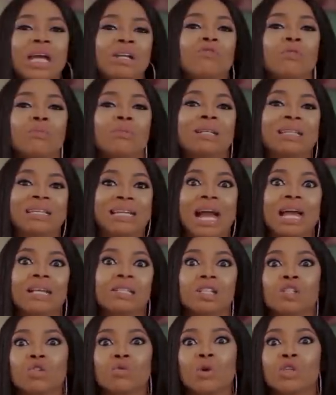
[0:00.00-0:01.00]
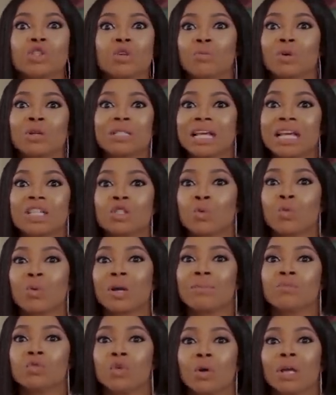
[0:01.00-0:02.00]
you get from a guy situation? Because that's not
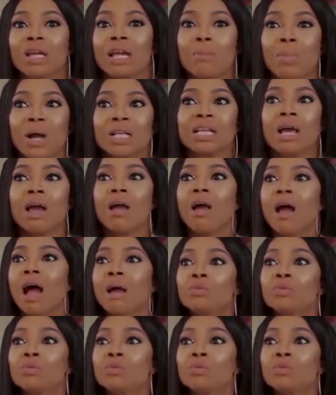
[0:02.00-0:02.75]
what I'm talking about.